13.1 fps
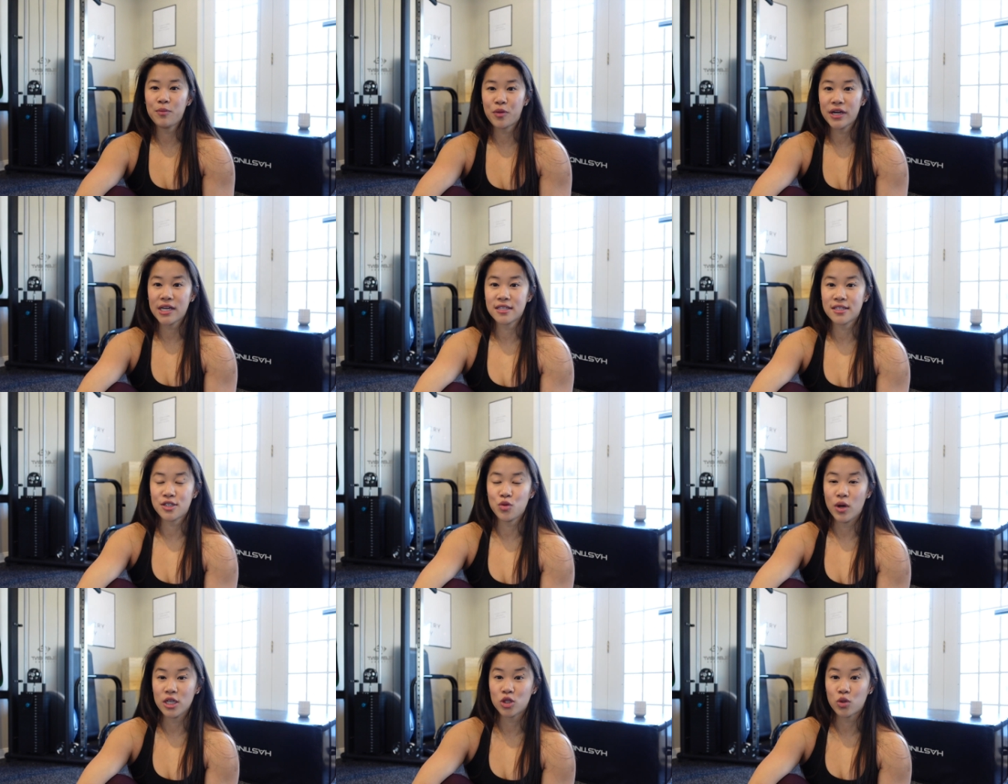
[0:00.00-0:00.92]
would bring us
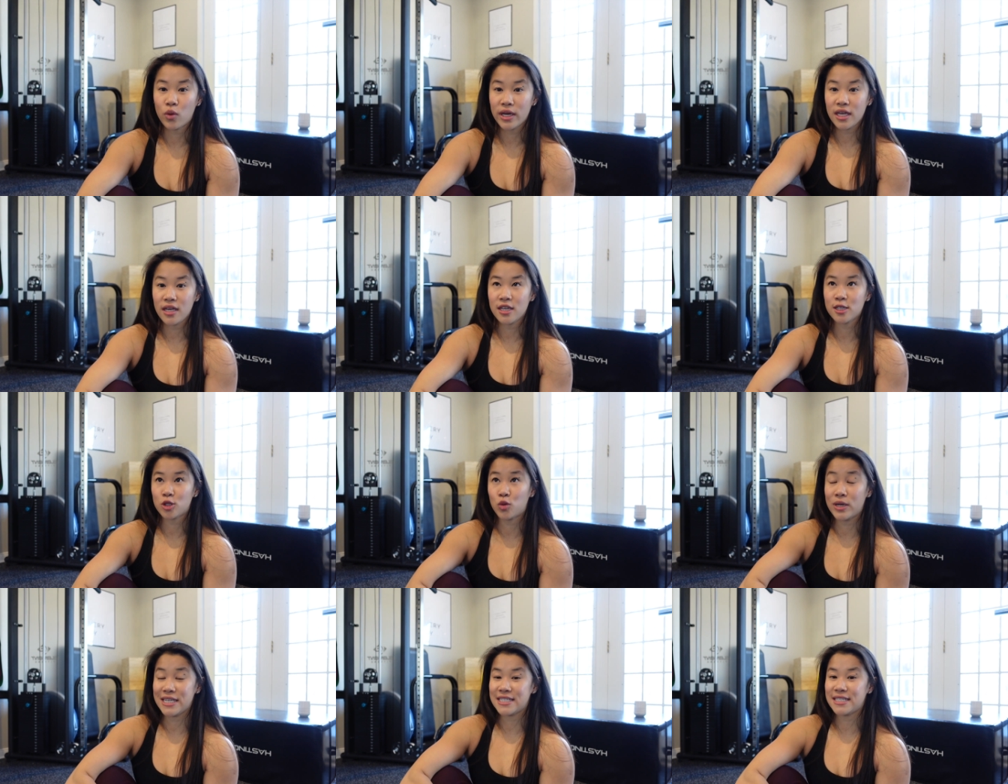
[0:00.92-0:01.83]
to what, 2026?
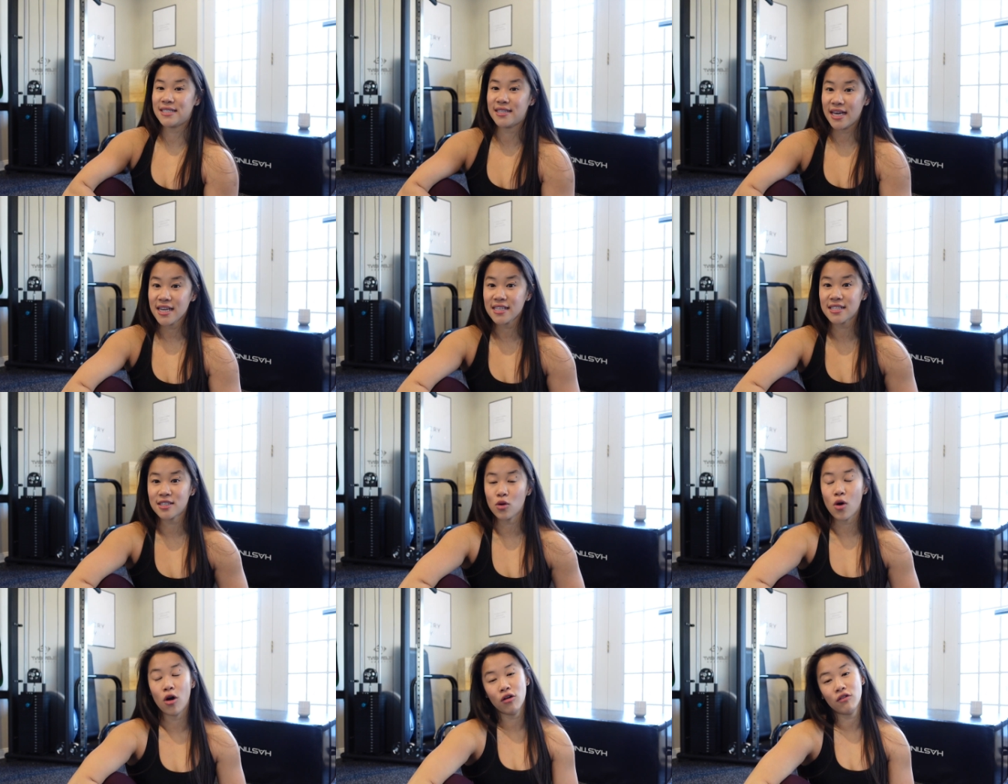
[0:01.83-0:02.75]

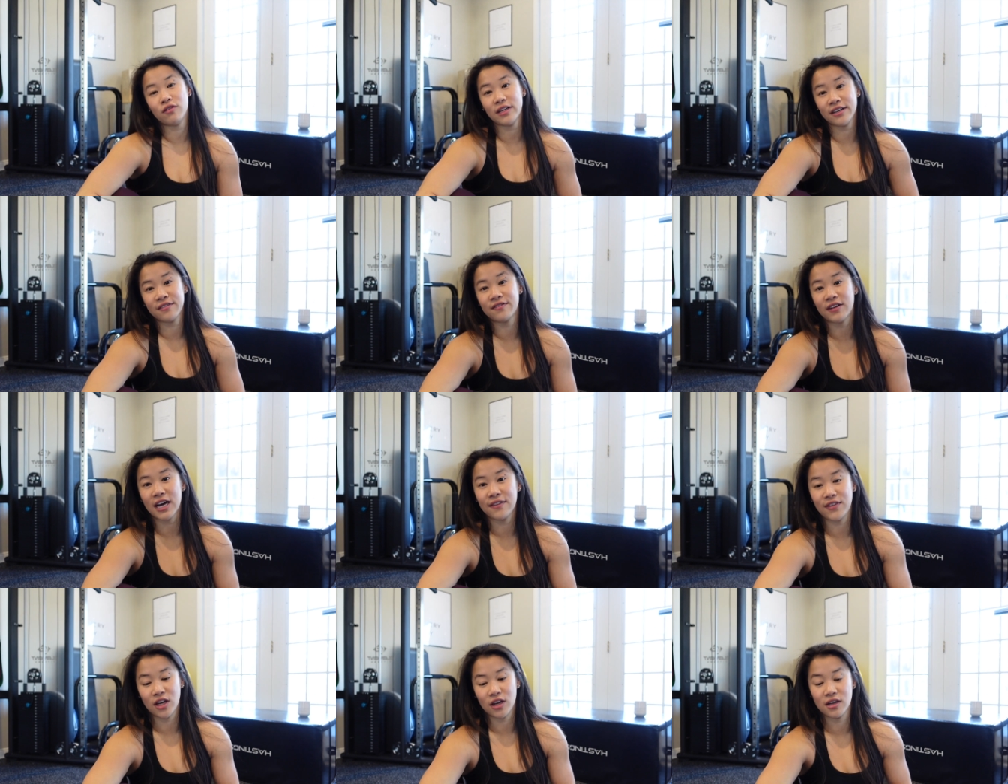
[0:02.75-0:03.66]
so hopefully in
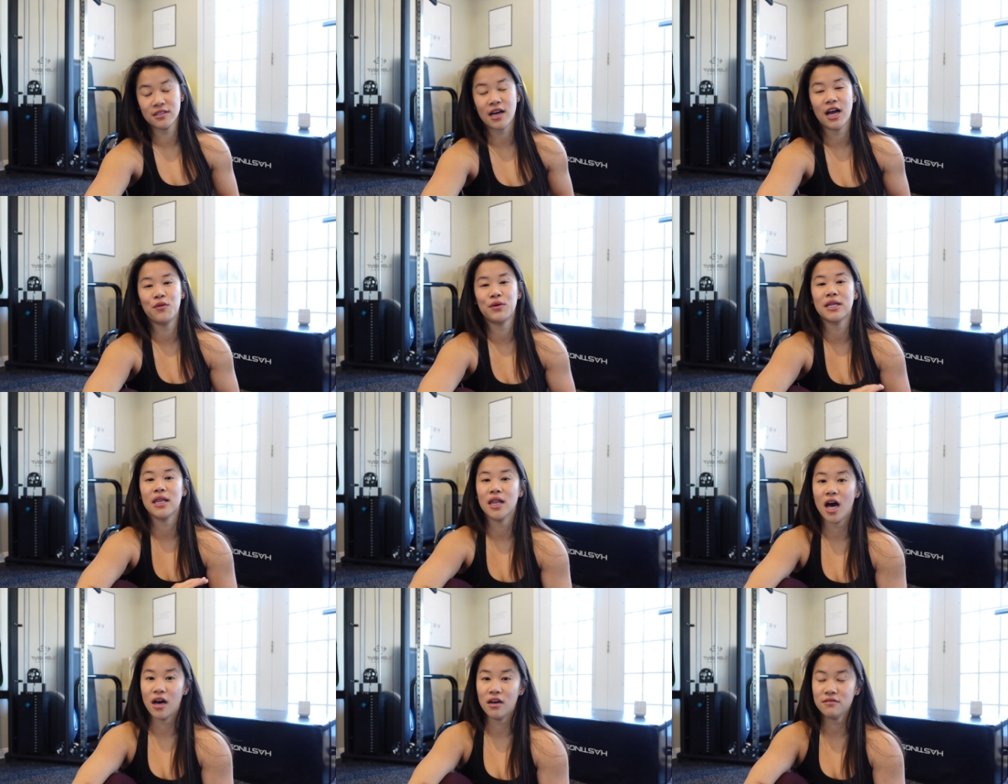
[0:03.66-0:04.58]
five years, I would
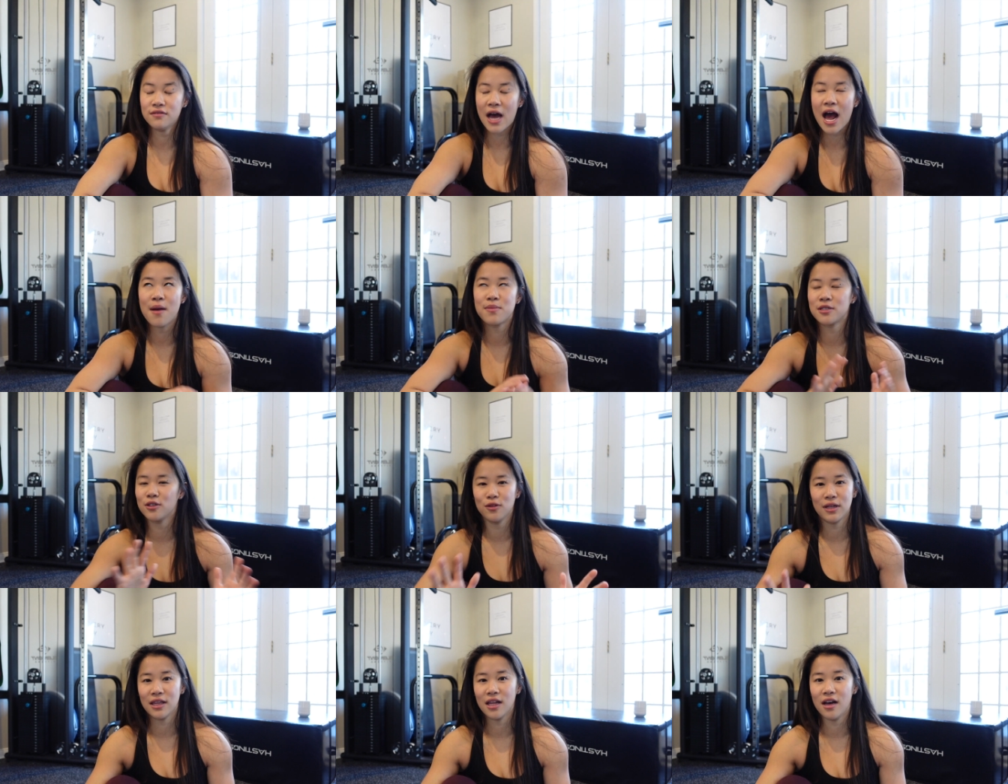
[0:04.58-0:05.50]
love,
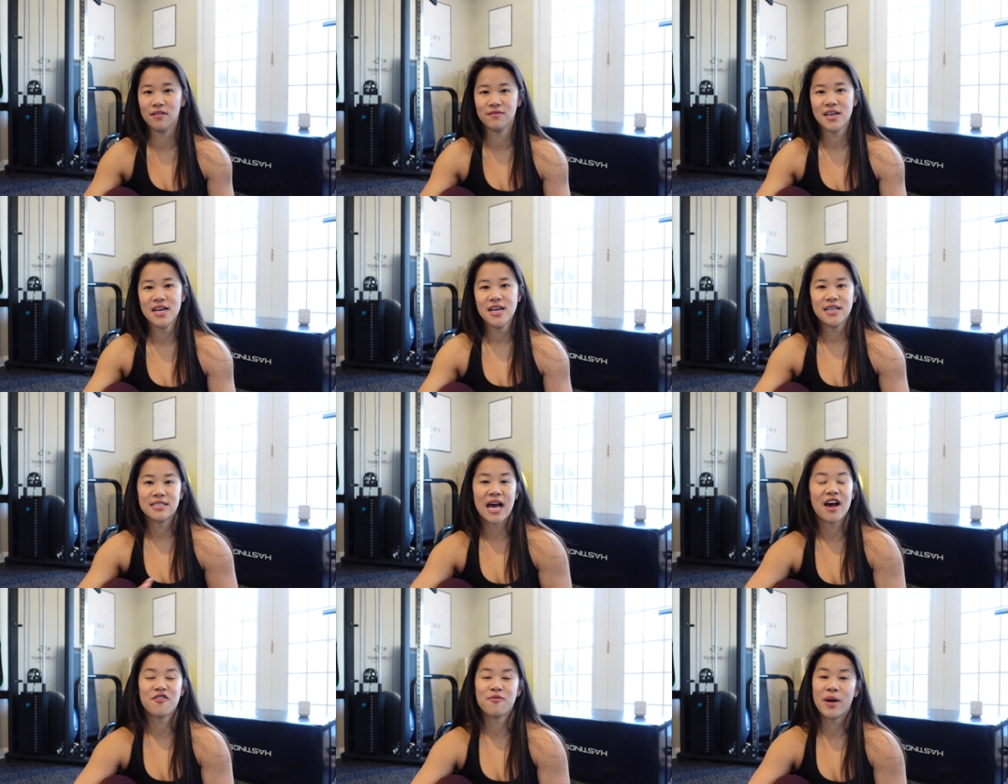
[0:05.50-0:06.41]
absolutely love to
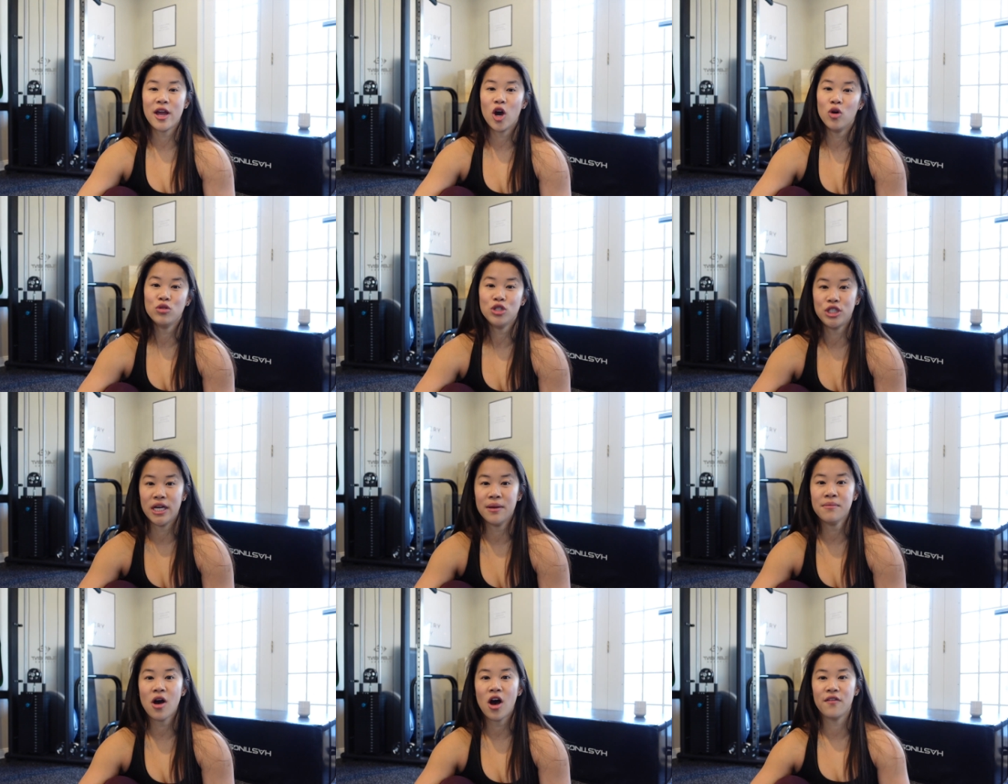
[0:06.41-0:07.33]
have my own
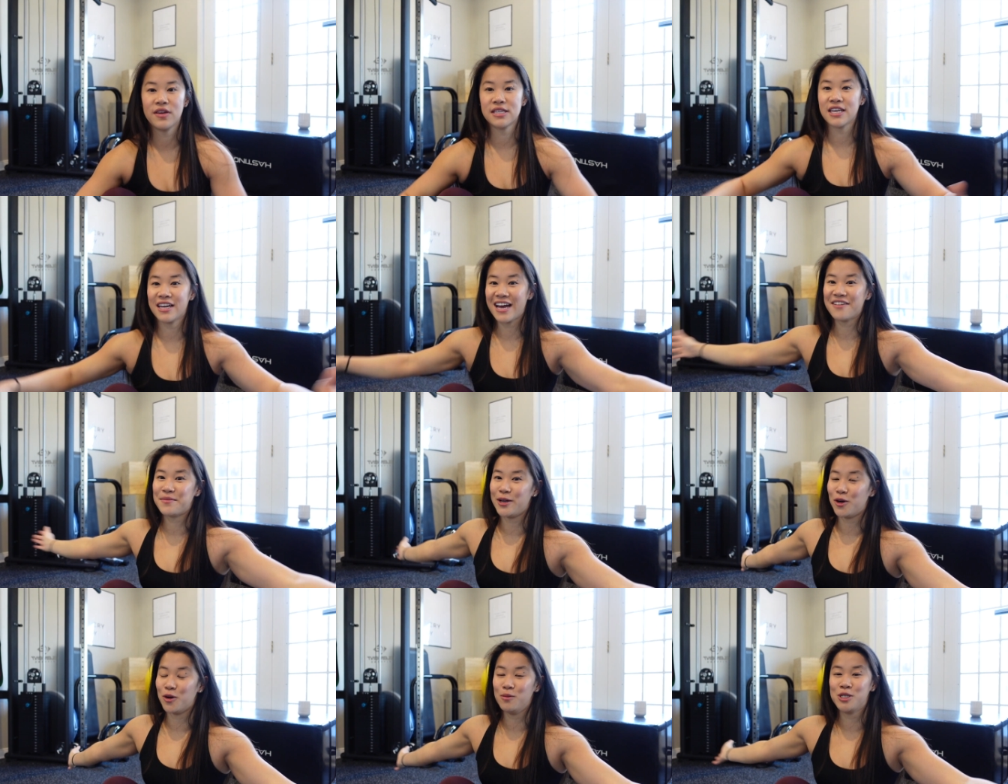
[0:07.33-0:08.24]
gym. Obviously, I have my
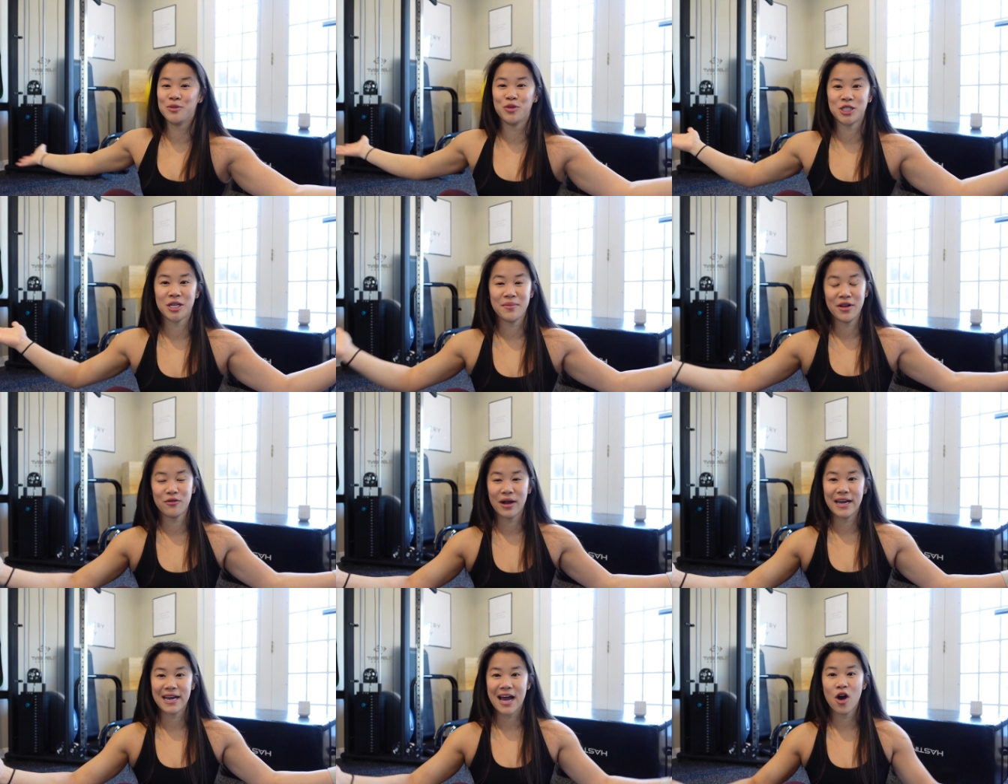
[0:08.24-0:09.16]
home gym, which I'm in
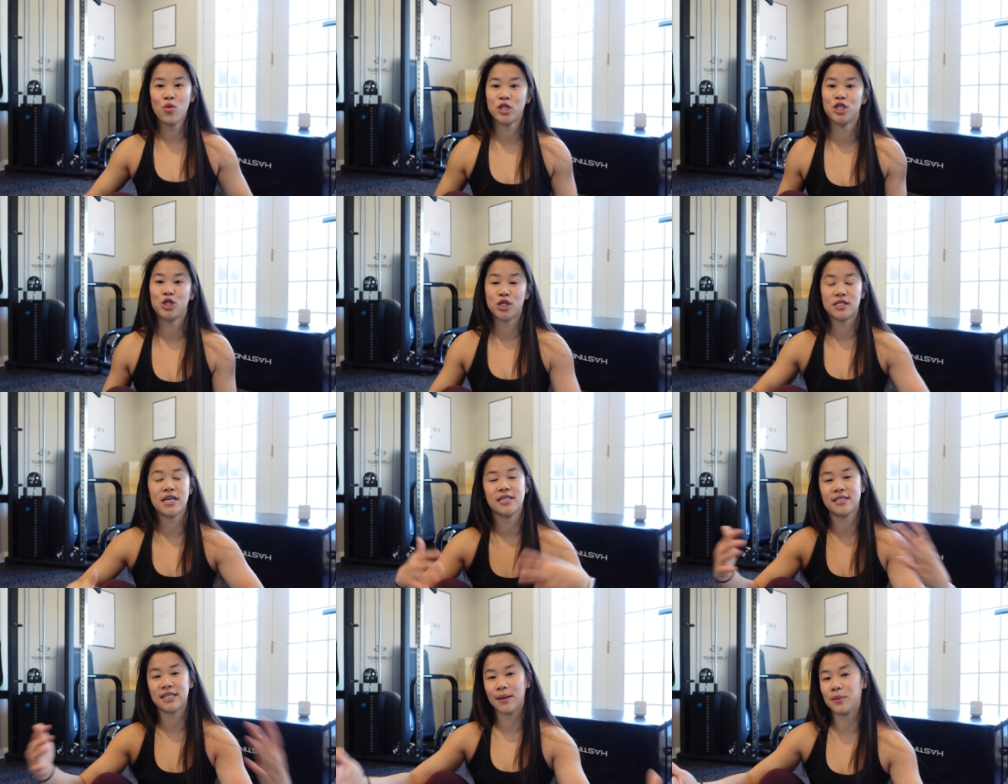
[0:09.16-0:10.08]
right now, which is just a
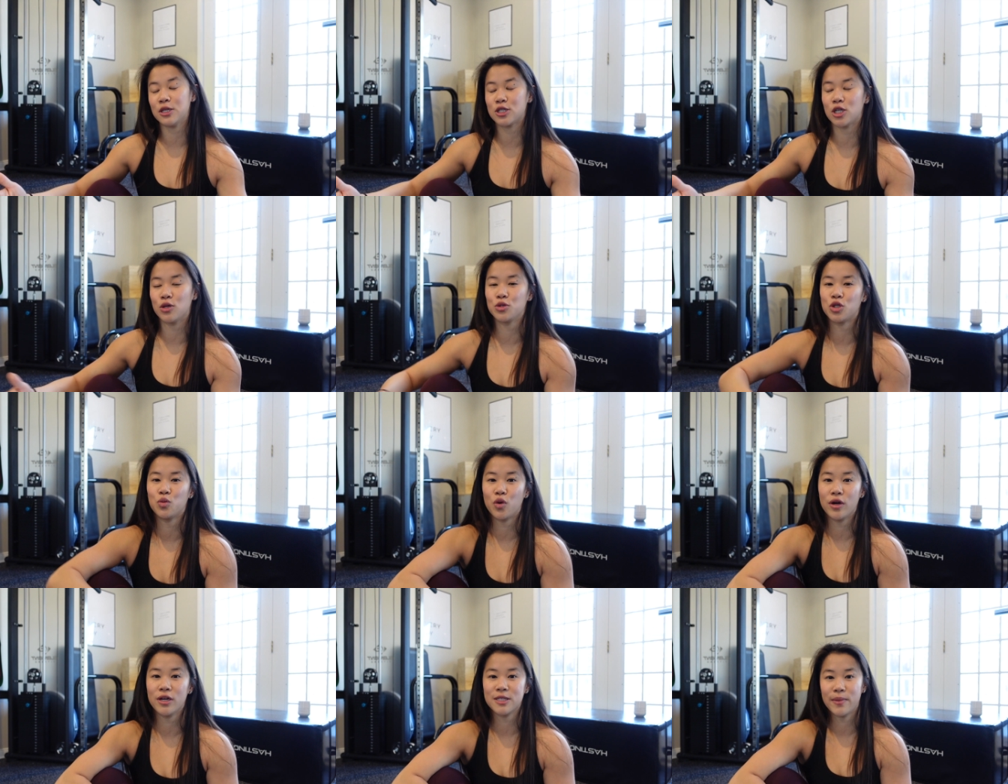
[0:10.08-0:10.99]
stepping stone
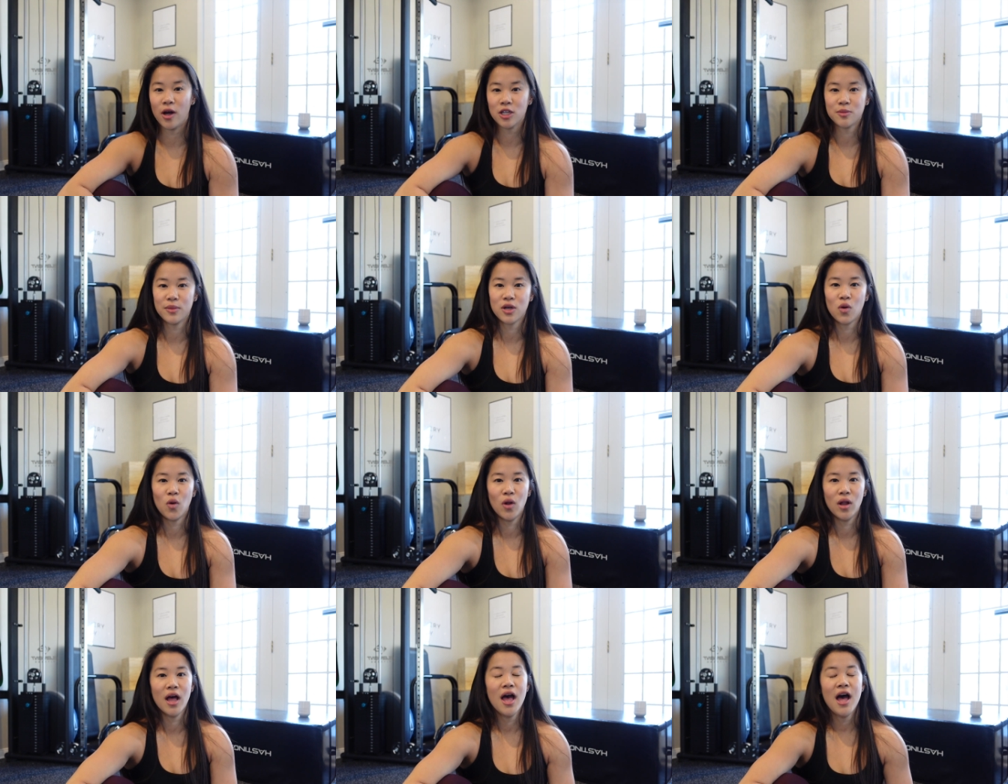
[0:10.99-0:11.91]
towards my ultimate
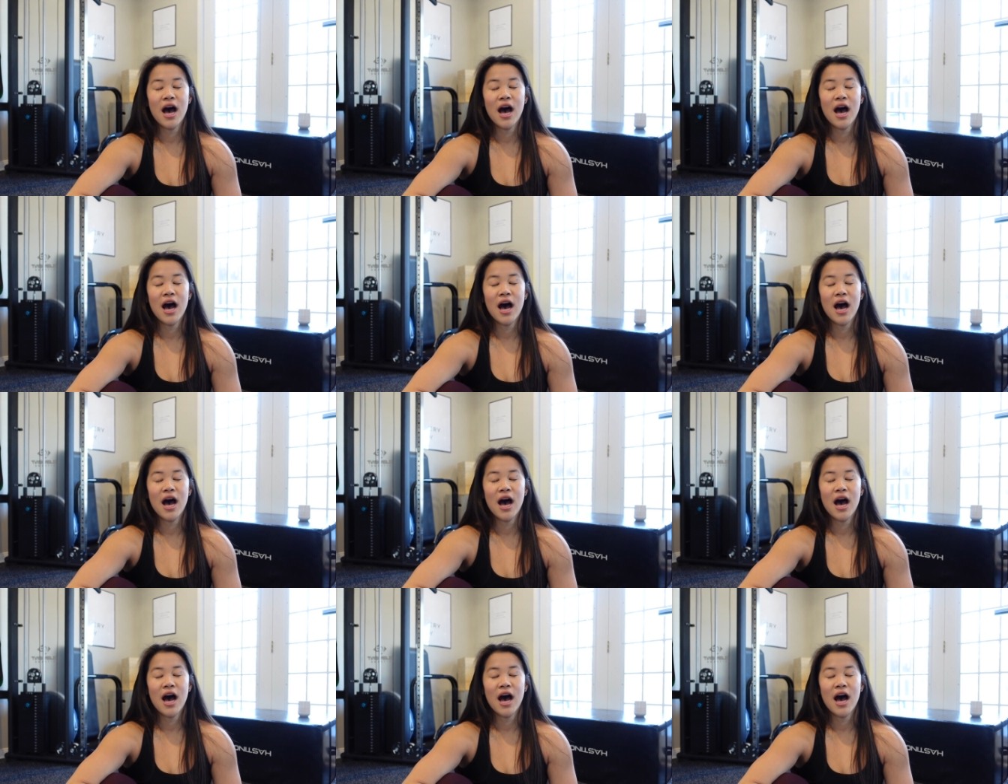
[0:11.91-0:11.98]
goal